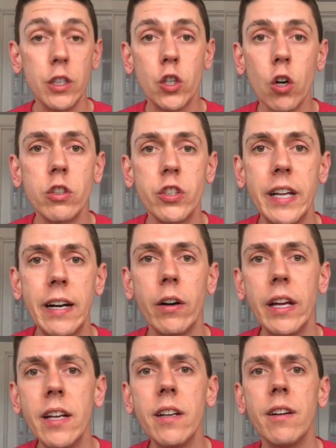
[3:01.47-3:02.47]
church there
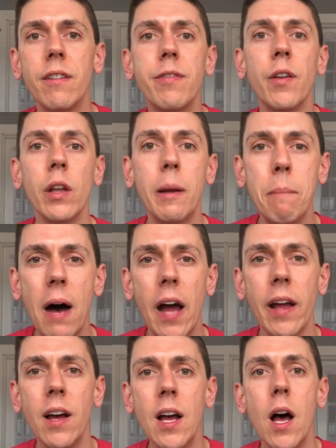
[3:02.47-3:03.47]
in Philippi.